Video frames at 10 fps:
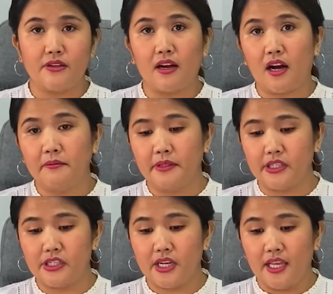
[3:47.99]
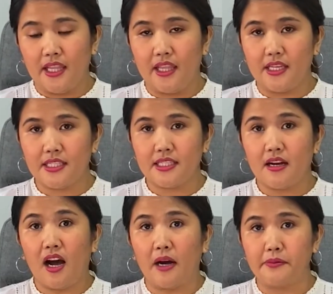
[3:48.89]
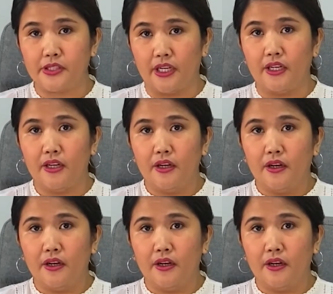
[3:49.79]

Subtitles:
to accomplish this option.